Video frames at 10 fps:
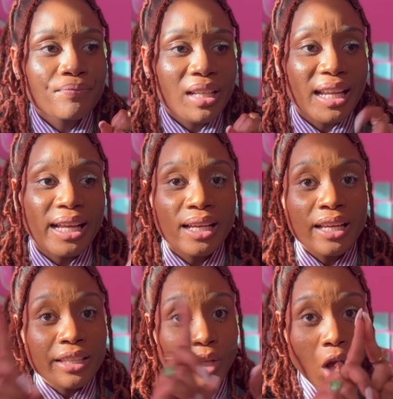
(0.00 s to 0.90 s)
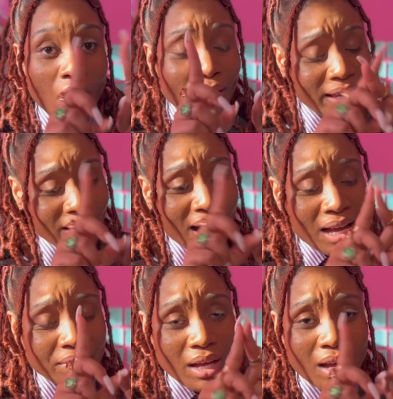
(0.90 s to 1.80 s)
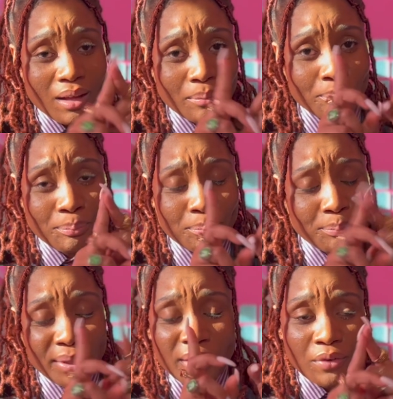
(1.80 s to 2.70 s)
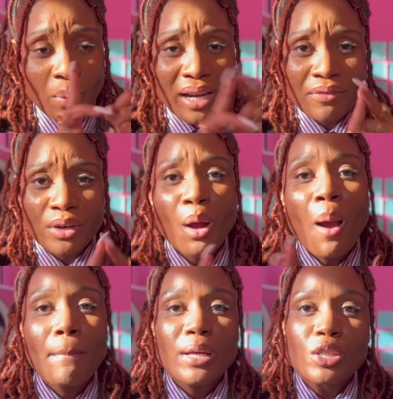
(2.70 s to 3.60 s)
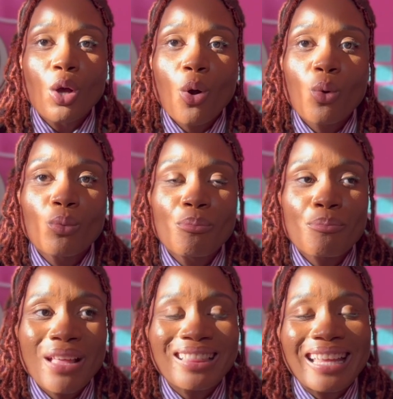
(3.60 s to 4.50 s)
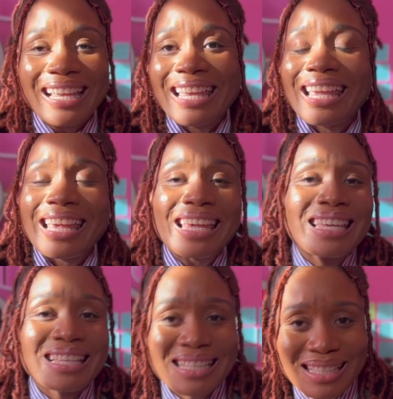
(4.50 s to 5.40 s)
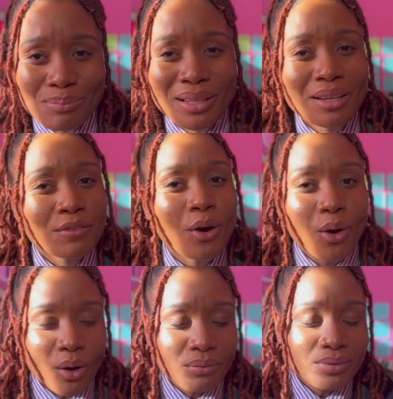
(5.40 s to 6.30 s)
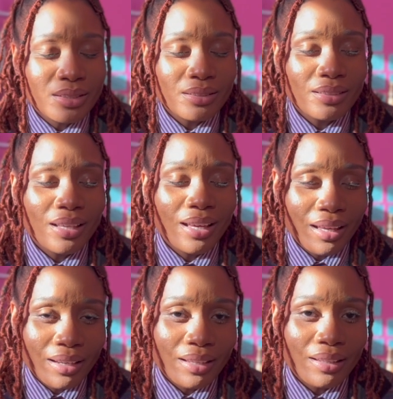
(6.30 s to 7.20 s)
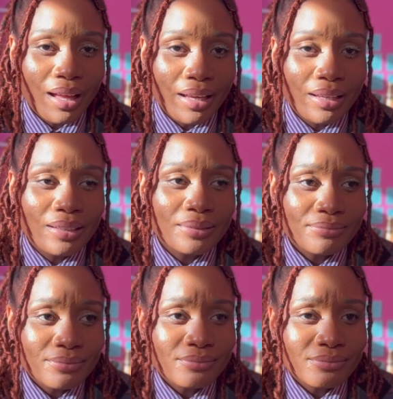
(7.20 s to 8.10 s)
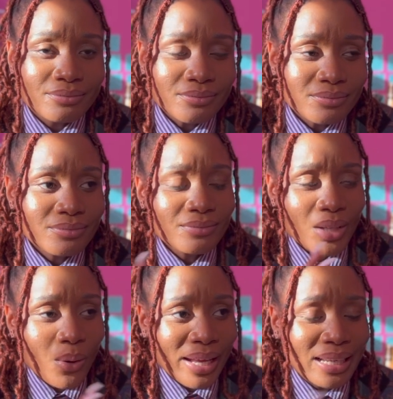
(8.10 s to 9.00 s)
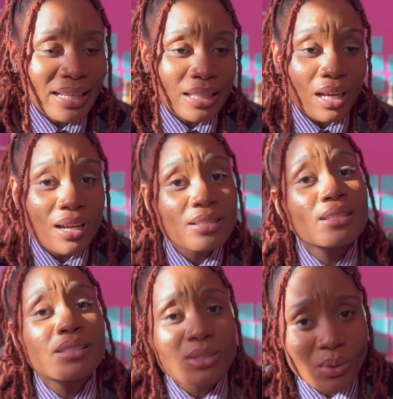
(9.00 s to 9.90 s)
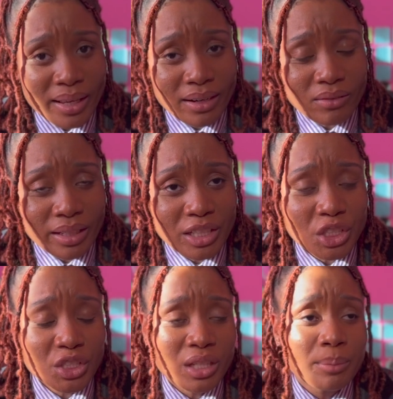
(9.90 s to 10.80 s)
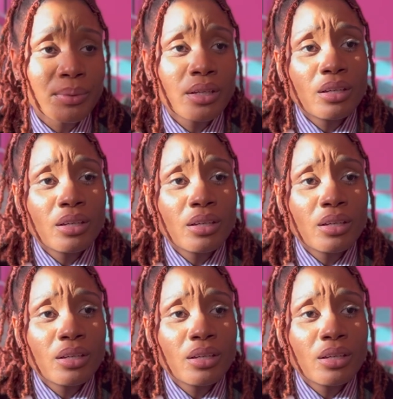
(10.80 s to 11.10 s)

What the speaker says: Like, y'all have y'all beef or whatever, but don't let the kids be involved in it. Like, okay, let the cousins still get a relationship.